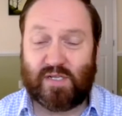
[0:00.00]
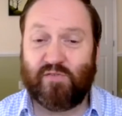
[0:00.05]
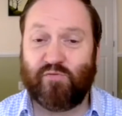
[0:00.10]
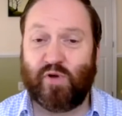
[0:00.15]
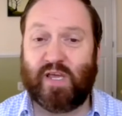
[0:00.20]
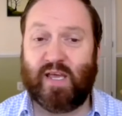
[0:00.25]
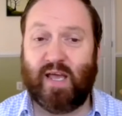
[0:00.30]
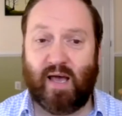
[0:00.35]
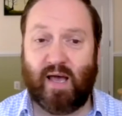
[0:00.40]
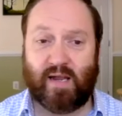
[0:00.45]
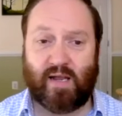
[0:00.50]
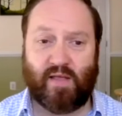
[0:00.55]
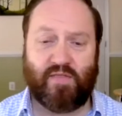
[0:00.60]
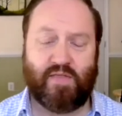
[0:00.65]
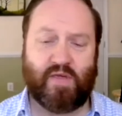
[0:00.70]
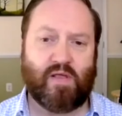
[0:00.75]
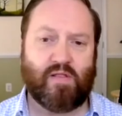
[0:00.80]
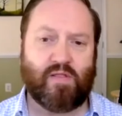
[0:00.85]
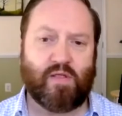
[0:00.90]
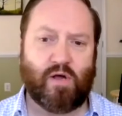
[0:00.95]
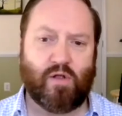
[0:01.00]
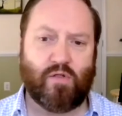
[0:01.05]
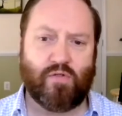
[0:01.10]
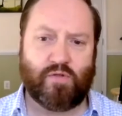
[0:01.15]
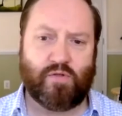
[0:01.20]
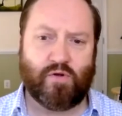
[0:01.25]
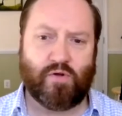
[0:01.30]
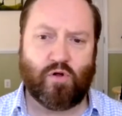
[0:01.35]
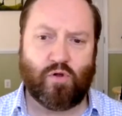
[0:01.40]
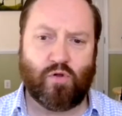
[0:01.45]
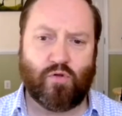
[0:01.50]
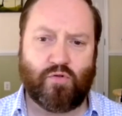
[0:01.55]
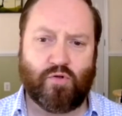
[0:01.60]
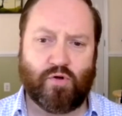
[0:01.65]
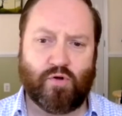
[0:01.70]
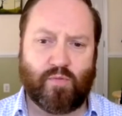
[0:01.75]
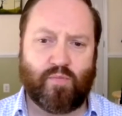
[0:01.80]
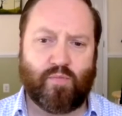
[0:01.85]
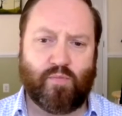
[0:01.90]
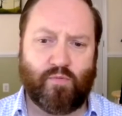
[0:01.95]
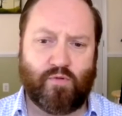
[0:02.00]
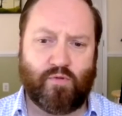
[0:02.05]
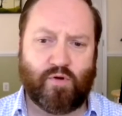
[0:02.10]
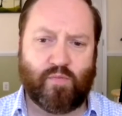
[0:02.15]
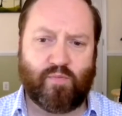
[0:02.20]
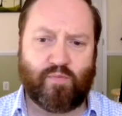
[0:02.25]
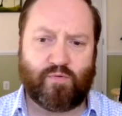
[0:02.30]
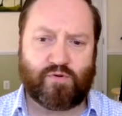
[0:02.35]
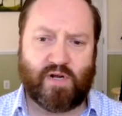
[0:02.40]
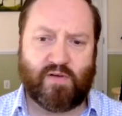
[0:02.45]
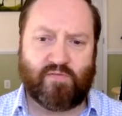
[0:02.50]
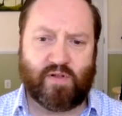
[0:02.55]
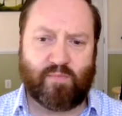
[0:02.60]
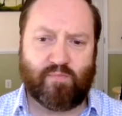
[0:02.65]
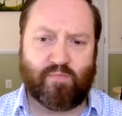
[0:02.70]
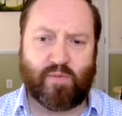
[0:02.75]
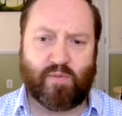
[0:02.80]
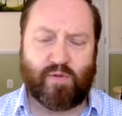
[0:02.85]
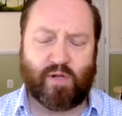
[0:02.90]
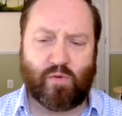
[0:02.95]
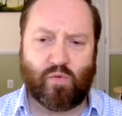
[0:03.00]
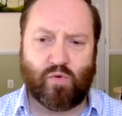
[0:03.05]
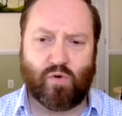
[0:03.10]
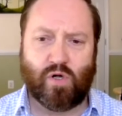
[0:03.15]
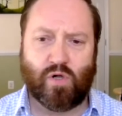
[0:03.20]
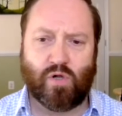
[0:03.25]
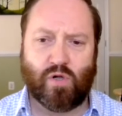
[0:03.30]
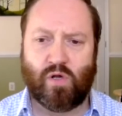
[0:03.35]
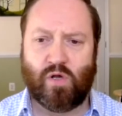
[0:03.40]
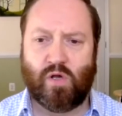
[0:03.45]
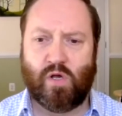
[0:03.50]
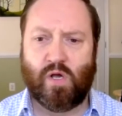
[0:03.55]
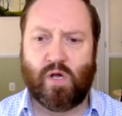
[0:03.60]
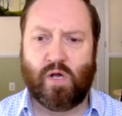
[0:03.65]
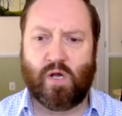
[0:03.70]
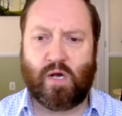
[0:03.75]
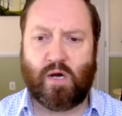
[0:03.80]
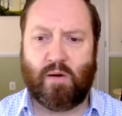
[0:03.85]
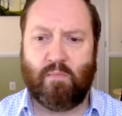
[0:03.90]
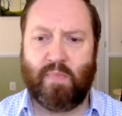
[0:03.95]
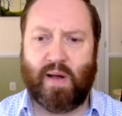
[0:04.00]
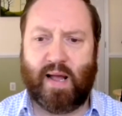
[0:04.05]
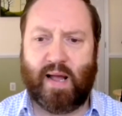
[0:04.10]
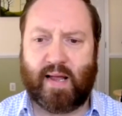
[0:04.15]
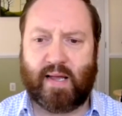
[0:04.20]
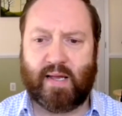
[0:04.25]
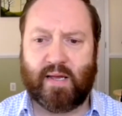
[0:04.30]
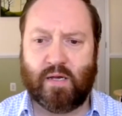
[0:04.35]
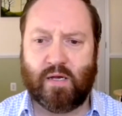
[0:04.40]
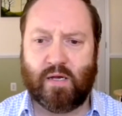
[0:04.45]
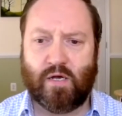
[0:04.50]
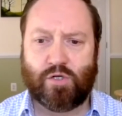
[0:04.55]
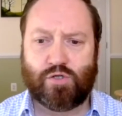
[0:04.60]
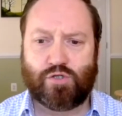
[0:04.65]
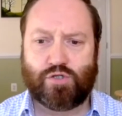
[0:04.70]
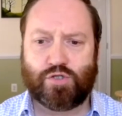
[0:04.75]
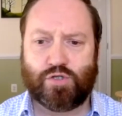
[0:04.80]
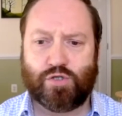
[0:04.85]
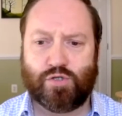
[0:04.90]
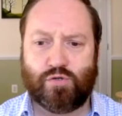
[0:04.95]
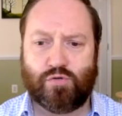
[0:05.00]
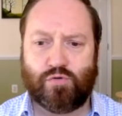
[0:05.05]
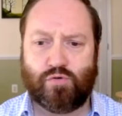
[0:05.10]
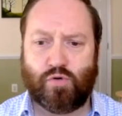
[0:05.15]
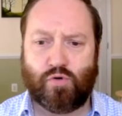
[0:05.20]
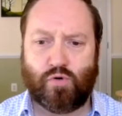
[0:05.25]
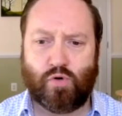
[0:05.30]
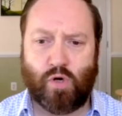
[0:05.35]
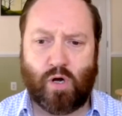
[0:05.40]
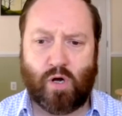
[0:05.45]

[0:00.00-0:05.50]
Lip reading: And if we can, I think that the traveling public will come back to